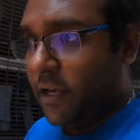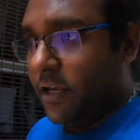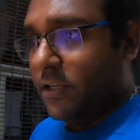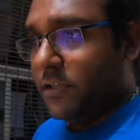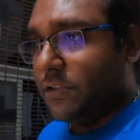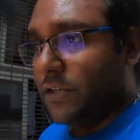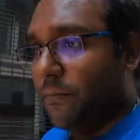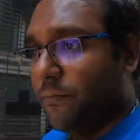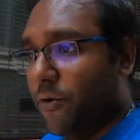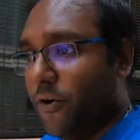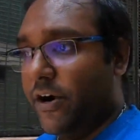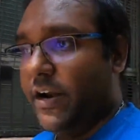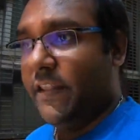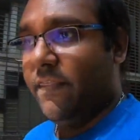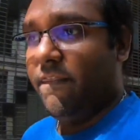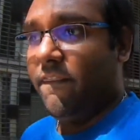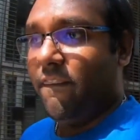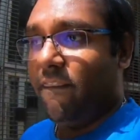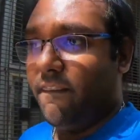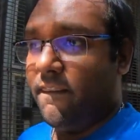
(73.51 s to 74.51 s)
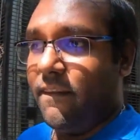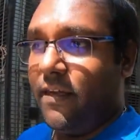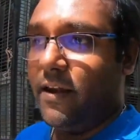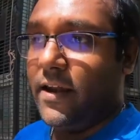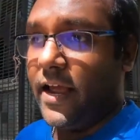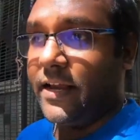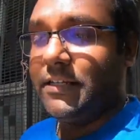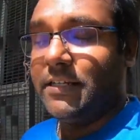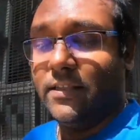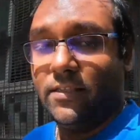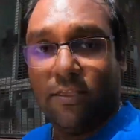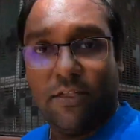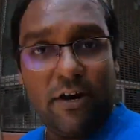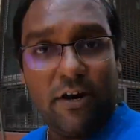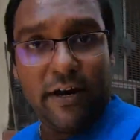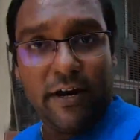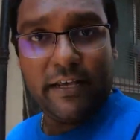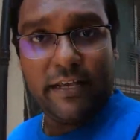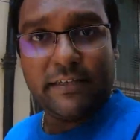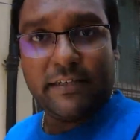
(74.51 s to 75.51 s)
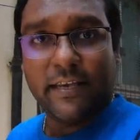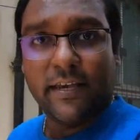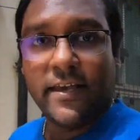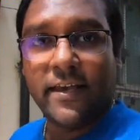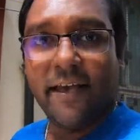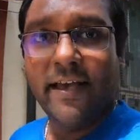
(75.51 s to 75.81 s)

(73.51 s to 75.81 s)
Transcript: somewhere in the 1930s,